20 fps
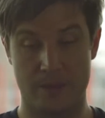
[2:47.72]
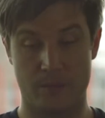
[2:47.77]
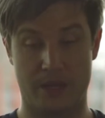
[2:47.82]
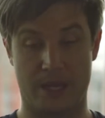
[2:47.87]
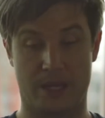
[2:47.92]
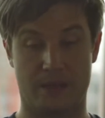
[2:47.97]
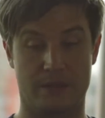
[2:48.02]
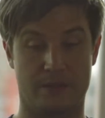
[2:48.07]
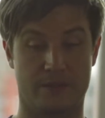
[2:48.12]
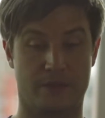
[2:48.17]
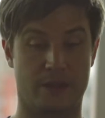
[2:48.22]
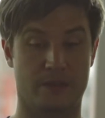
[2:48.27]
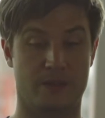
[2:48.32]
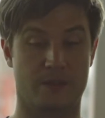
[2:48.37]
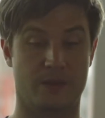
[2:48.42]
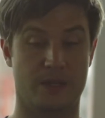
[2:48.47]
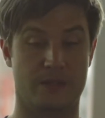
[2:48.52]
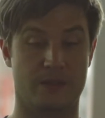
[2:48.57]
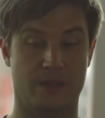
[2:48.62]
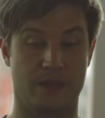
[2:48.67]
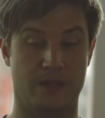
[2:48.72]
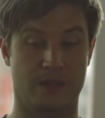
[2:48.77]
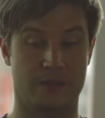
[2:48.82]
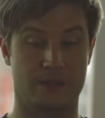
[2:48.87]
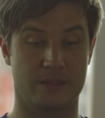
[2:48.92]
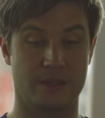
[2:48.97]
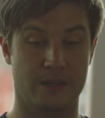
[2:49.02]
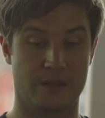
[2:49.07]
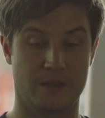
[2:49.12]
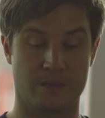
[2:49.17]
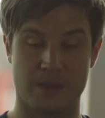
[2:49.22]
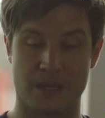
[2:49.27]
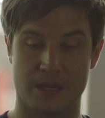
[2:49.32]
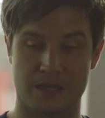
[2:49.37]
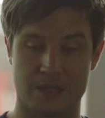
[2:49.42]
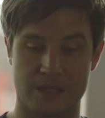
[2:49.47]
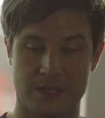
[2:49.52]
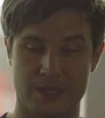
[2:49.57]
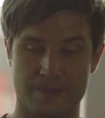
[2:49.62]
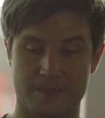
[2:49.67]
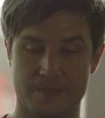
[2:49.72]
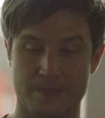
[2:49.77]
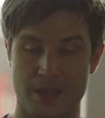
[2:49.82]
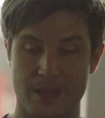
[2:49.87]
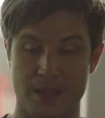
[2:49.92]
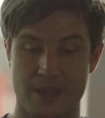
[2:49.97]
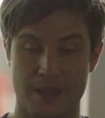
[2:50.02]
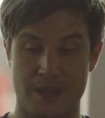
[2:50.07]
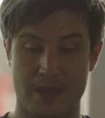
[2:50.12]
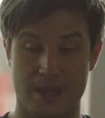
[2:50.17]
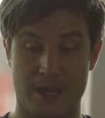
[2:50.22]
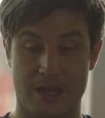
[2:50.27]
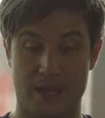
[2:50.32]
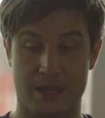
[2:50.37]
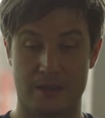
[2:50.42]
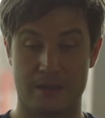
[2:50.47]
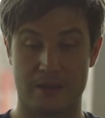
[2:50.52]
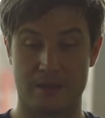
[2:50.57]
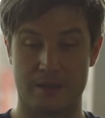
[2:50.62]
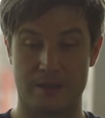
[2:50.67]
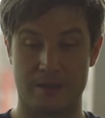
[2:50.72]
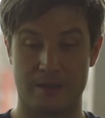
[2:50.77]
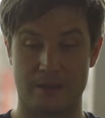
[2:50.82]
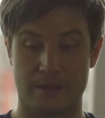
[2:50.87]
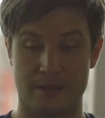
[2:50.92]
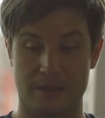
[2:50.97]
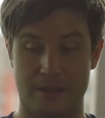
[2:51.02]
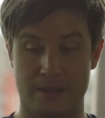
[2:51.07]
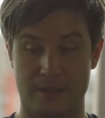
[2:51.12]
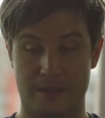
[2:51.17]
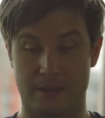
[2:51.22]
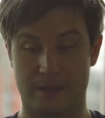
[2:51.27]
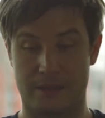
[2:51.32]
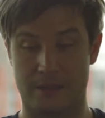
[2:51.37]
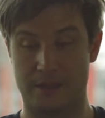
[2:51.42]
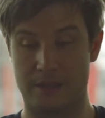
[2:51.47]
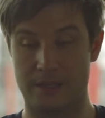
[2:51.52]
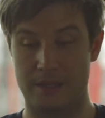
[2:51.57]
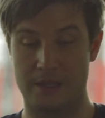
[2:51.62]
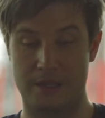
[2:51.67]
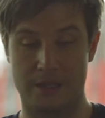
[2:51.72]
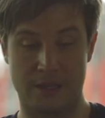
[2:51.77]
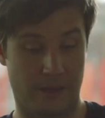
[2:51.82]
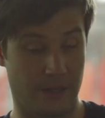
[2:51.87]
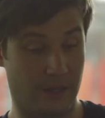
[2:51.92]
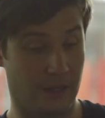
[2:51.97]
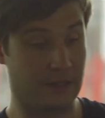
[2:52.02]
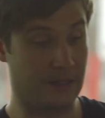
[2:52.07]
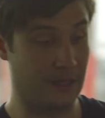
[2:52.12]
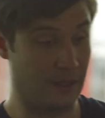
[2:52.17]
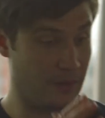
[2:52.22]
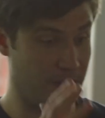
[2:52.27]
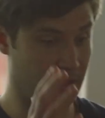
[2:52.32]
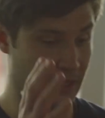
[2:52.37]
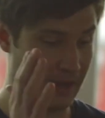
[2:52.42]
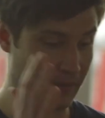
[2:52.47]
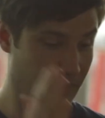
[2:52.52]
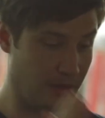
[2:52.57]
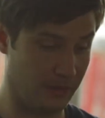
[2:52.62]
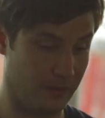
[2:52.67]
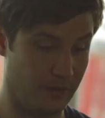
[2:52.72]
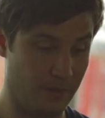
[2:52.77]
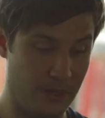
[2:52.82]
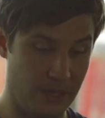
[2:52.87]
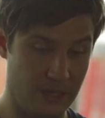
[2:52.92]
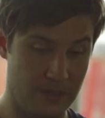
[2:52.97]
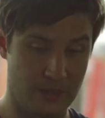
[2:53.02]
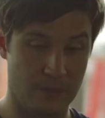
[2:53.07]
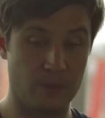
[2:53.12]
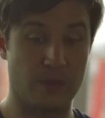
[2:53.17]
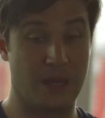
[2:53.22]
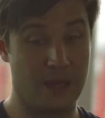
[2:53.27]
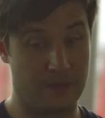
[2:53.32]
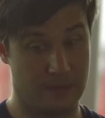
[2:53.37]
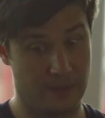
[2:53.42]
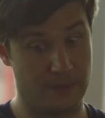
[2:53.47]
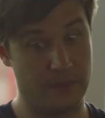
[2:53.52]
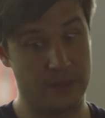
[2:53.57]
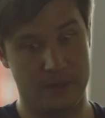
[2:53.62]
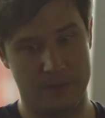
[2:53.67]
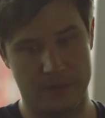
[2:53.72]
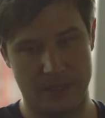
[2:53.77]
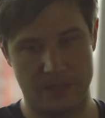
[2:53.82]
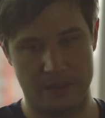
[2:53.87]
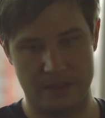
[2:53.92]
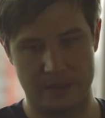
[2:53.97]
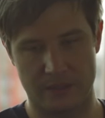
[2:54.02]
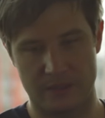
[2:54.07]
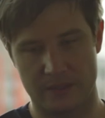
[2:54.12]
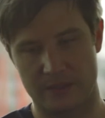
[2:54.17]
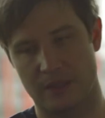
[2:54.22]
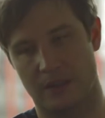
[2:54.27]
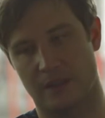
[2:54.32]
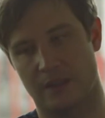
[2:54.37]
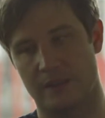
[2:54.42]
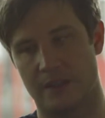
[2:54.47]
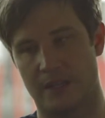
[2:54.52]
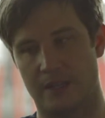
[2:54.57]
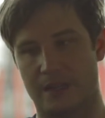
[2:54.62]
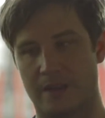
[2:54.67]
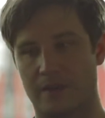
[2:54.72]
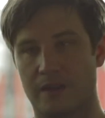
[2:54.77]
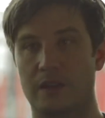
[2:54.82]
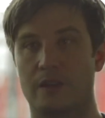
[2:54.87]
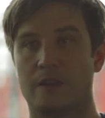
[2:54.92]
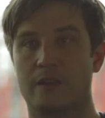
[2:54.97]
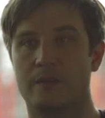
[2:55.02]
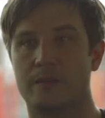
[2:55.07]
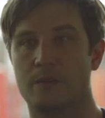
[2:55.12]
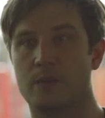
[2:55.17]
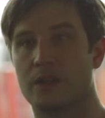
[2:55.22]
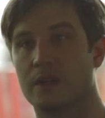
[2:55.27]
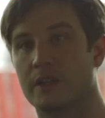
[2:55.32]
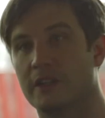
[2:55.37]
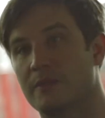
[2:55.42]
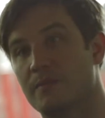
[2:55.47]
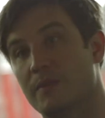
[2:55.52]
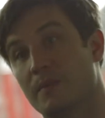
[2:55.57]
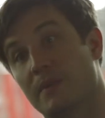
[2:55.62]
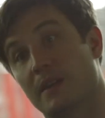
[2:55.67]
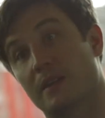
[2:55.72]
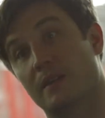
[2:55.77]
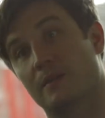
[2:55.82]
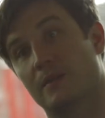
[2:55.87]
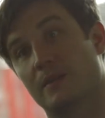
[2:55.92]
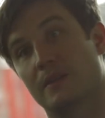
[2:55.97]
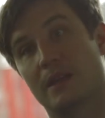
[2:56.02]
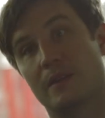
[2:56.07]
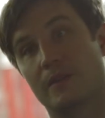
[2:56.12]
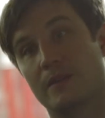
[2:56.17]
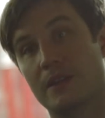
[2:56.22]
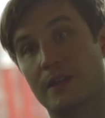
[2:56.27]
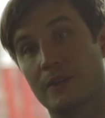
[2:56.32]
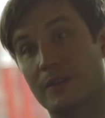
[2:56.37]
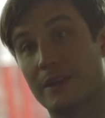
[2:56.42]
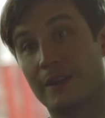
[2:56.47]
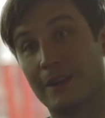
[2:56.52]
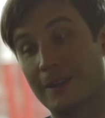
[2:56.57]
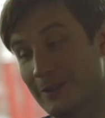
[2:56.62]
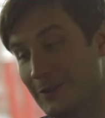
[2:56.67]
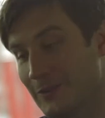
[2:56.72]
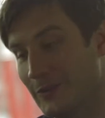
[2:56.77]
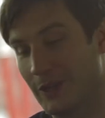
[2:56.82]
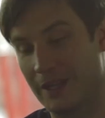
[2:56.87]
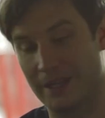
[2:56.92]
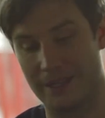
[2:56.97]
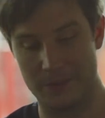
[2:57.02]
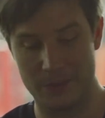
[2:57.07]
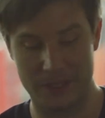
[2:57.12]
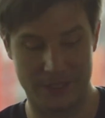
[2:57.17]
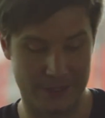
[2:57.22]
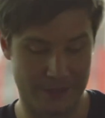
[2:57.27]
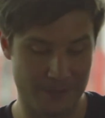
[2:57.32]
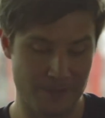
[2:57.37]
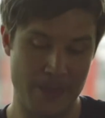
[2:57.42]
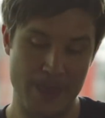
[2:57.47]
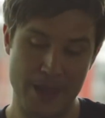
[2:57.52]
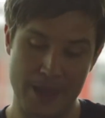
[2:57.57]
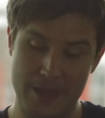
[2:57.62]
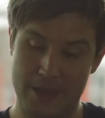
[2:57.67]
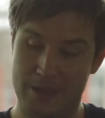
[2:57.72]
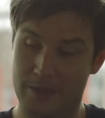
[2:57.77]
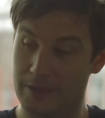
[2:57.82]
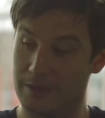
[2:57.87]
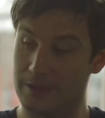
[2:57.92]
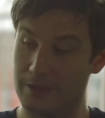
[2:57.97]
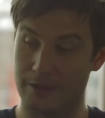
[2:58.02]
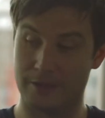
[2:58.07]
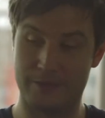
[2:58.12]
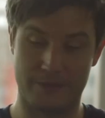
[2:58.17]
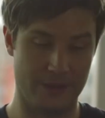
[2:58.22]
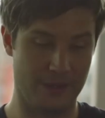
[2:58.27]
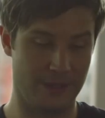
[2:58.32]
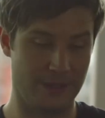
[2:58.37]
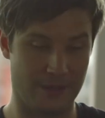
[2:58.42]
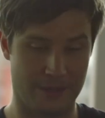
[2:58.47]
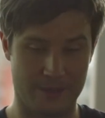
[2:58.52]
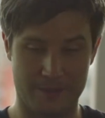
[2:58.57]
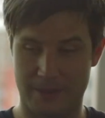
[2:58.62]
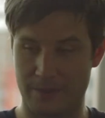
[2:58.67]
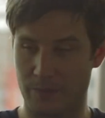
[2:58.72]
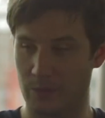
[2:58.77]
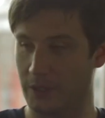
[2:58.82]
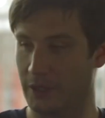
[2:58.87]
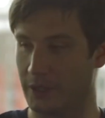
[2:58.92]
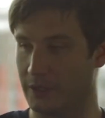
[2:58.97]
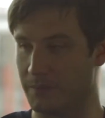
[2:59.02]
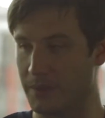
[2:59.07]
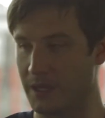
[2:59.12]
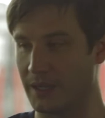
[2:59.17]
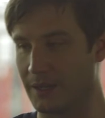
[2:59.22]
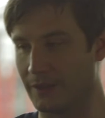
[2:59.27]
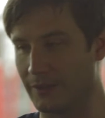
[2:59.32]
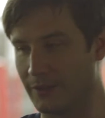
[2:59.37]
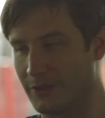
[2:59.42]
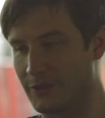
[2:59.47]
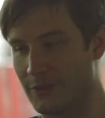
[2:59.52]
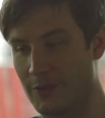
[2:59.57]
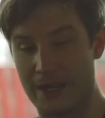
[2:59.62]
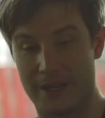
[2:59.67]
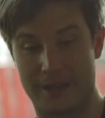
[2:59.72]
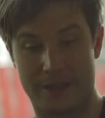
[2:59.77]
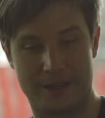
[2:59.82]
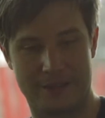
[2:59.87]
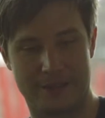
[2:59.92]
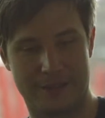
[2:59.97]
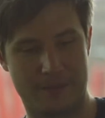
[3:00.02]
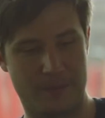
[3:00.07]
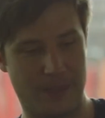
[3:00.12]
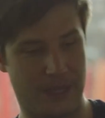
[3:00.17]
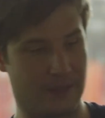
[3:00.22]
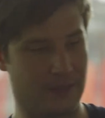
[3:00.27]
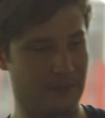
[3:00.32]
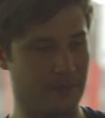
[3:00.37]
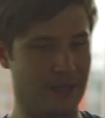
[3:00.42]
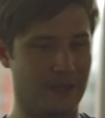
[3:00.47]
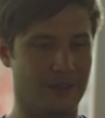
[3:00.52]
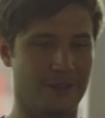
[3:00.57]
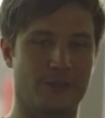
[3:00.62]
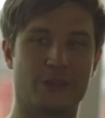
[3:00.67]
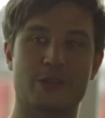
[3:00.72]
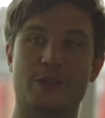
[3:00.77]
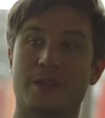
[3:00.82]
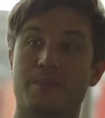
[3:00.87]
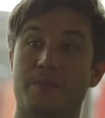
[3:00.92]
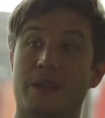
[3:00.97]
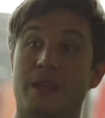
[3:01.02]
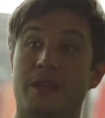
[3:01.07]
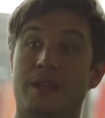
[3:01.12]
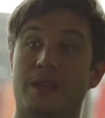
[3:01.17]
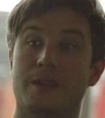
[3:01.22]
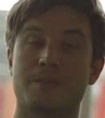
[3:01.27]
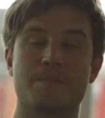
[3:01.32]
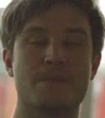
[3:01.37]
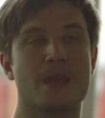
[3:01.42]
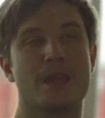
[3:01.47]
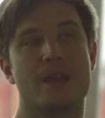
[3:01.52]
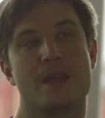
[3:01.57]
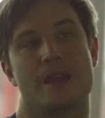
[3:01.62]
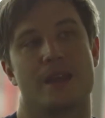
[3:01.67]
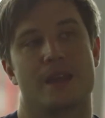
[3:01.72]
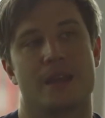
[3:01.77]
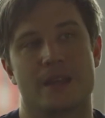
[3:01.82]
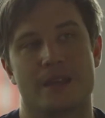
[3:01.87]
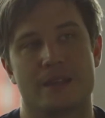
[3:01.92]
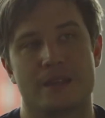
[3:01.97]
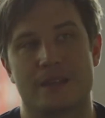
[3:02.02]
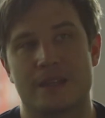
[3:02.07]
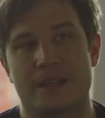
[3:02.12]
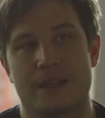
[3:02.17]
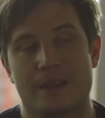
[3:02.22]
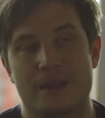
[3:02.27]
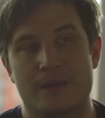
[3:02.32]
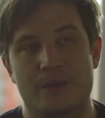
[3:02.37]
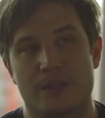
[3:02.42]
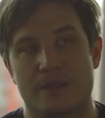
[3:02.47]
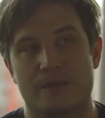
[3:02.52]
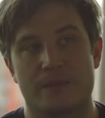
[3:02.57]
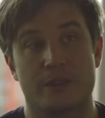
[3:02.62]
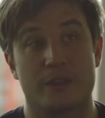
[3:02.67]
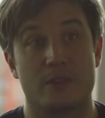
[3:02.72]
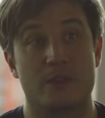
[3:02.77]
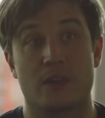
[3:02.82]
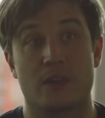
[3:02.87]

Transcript: we had this photo essay at the start of the magazine, and you know, the idea was to have lots of pictures, well, have a few pictures at the start and then to have a lot of words, but because there was no time to write any words, the sort of, you know, the words bit got shrank and then the picture bit grew at the beginning. And, you know, it was through